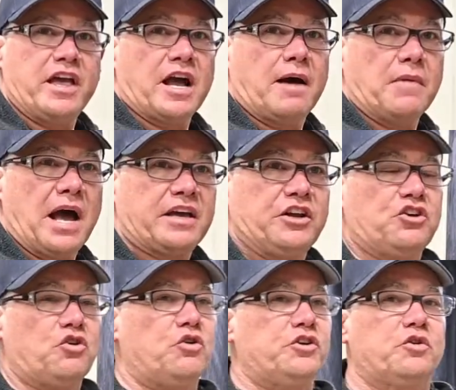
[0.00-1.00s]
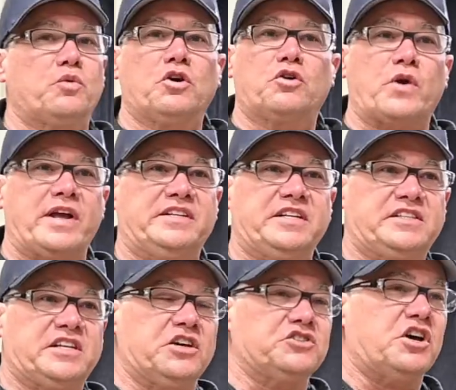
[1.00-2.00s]
I'm not going to go into real great
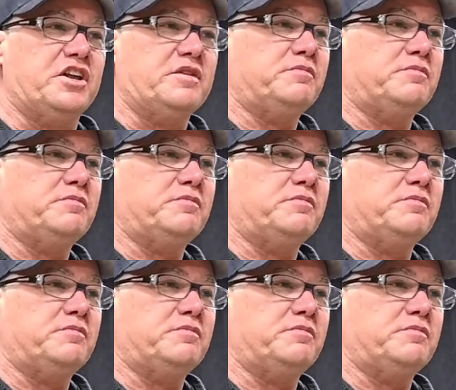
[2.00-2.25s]
details on